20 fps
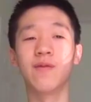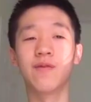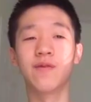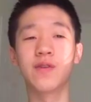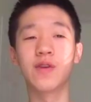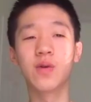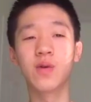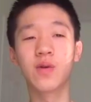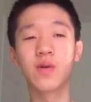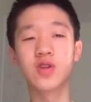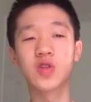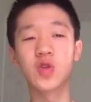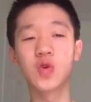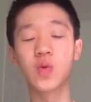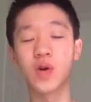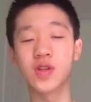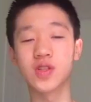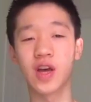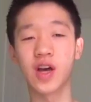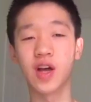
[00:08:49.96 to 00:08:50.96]
Viewers who
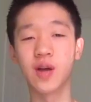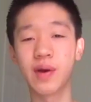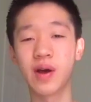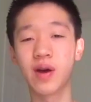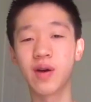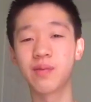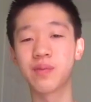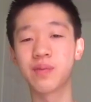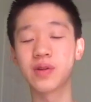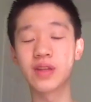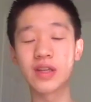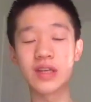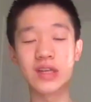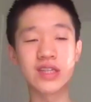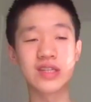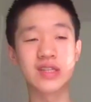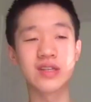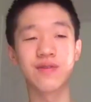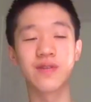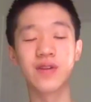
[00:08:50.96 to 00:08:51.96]
want to help out,
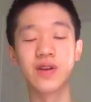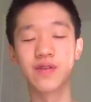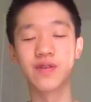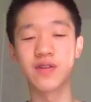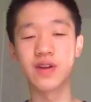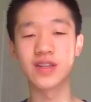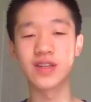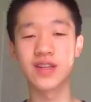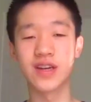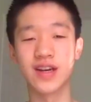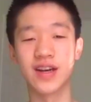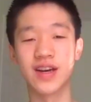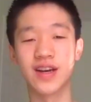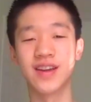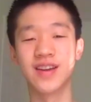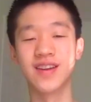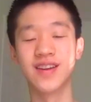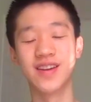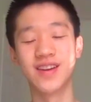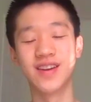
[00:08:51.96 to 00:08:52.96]
please feel free to,
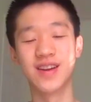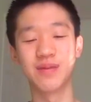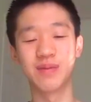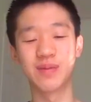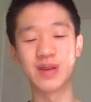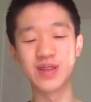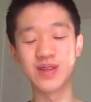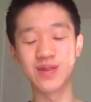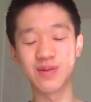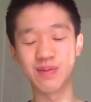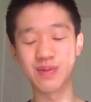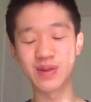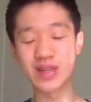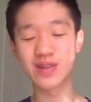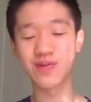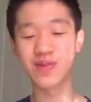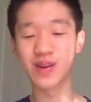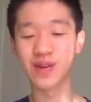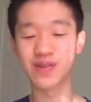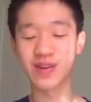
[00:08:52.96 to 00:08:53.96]
please, please
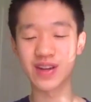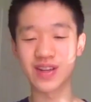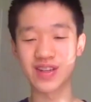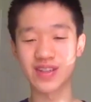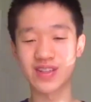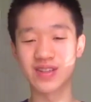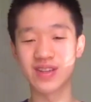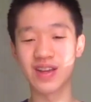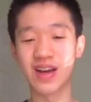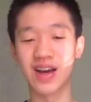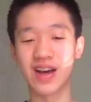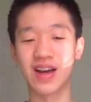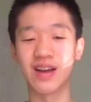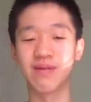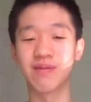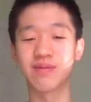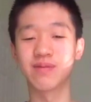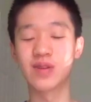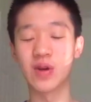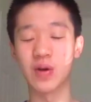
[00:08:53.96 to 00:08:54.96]
feel free to uh,
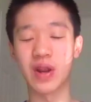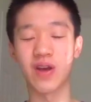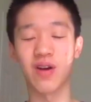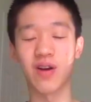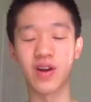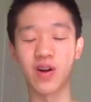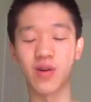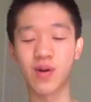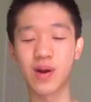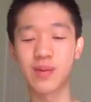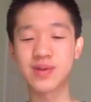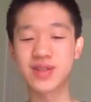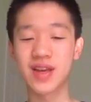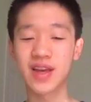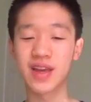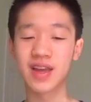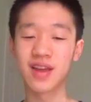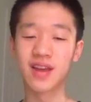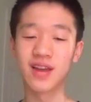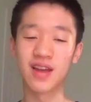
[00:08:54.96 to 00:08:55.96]
donate on our
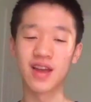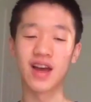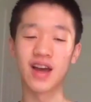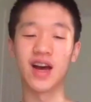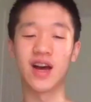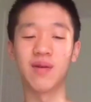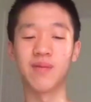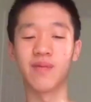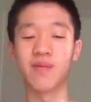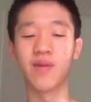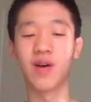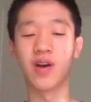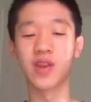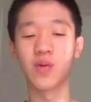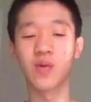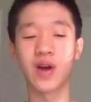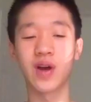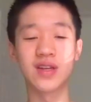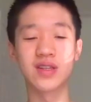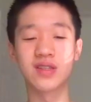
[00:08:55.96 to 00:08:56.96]
website. Um,
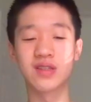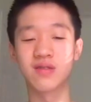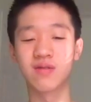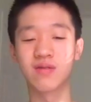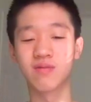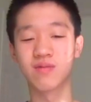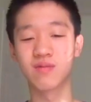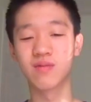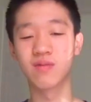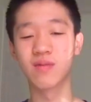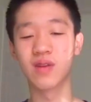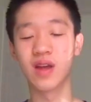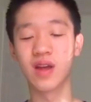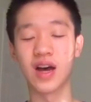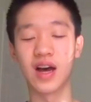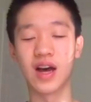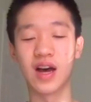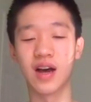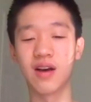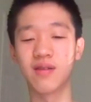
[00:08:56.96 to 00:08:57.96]
otherwise,
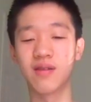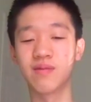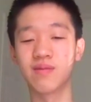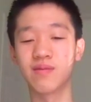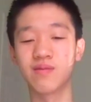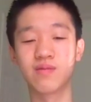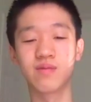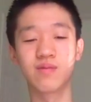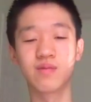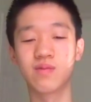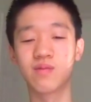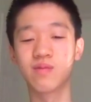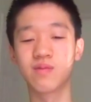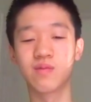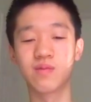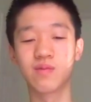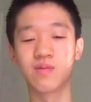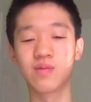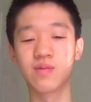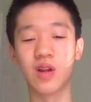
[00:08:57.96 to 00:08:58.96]
um,
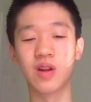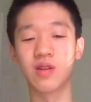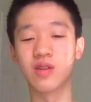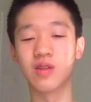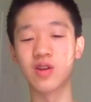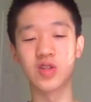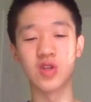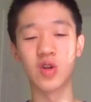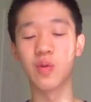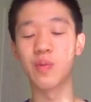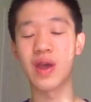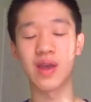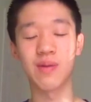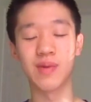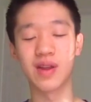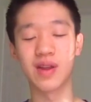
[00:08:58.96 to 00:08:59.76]
th- there's no payment